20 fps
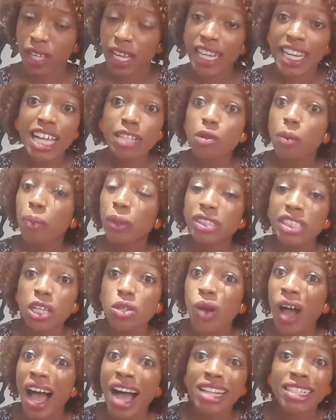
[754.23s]
Let people say
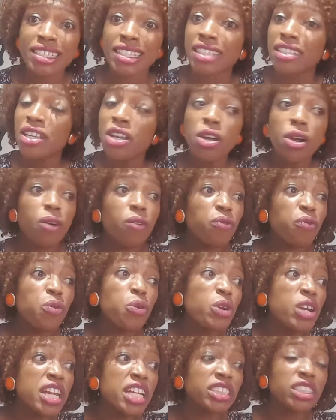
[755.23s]
you are acting
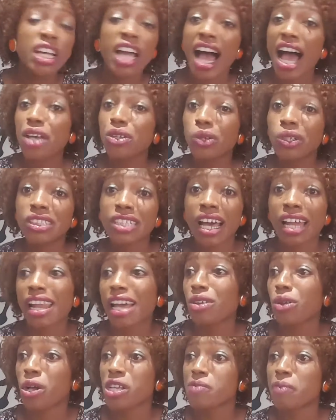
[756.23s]
foolish. I just allow
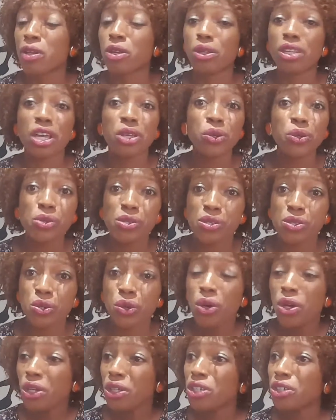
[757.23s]
your husband, you they use
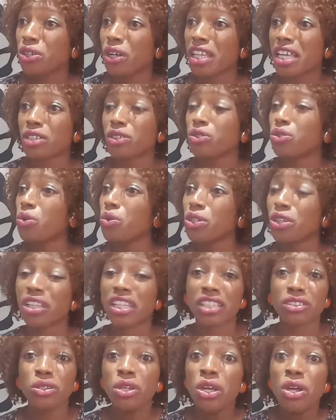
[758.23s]
you. You just they do, you
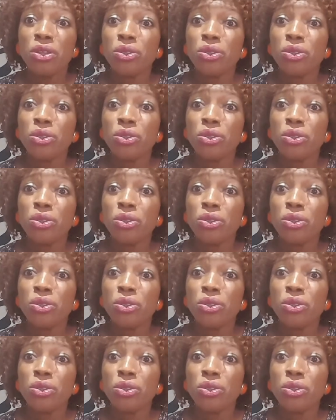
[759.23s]
they do.